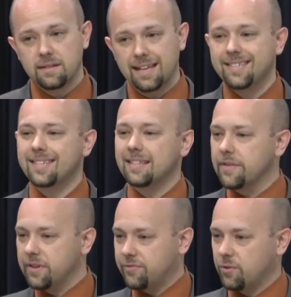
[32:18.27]
Isn't
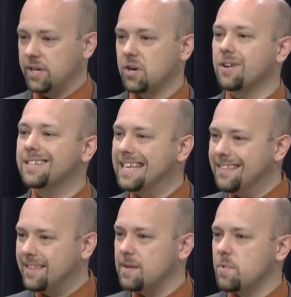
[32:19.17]
living for eternity
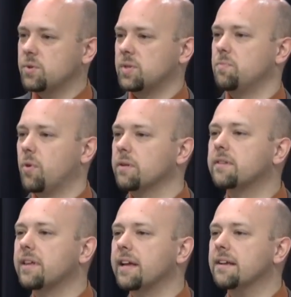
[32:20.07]
the most important
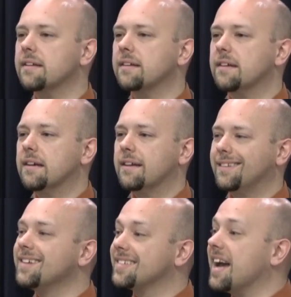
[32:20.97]
thing?
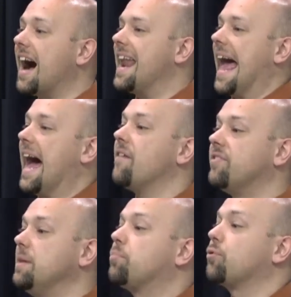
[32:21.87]
Does God have
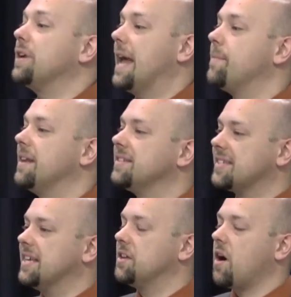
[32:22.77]
the preeminence
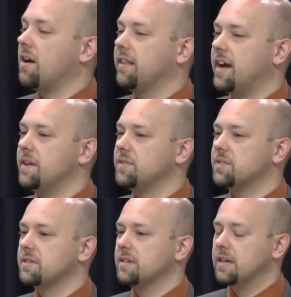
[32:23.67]
in our
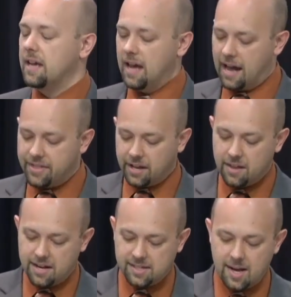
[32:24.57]
lives? I think a
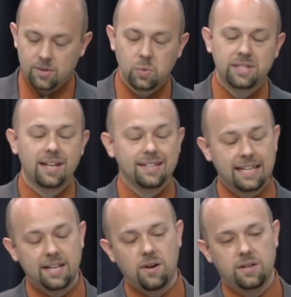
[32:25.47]
lot of times we tend to
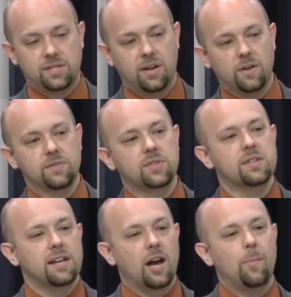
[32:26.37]
kid ourselves
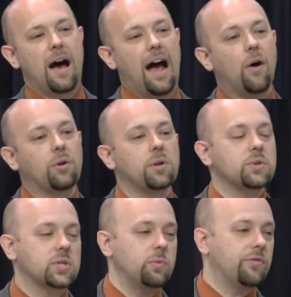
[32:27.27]
about how
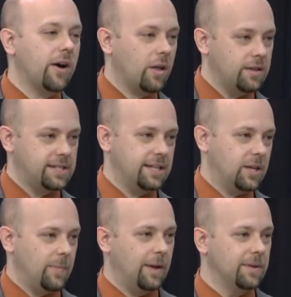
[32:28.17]
closely we follow the Ten
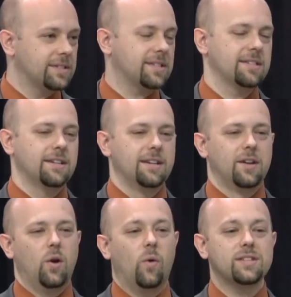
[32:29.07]
Commandments.
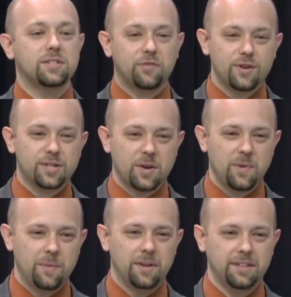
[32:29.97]
What's the first
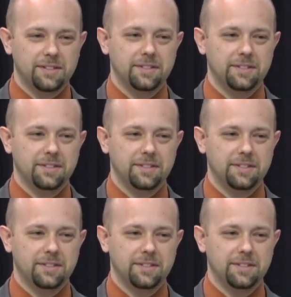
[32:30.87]
commandment?